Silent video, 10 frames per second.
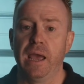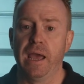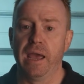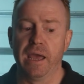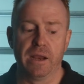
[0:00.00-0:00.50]

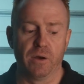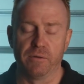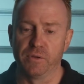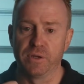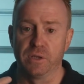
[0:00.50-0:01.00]
And
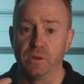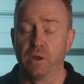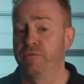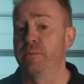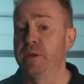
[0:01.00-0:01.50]
I've learned a
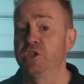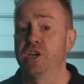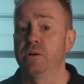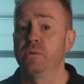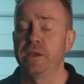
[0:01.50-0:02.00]
lot from their channel.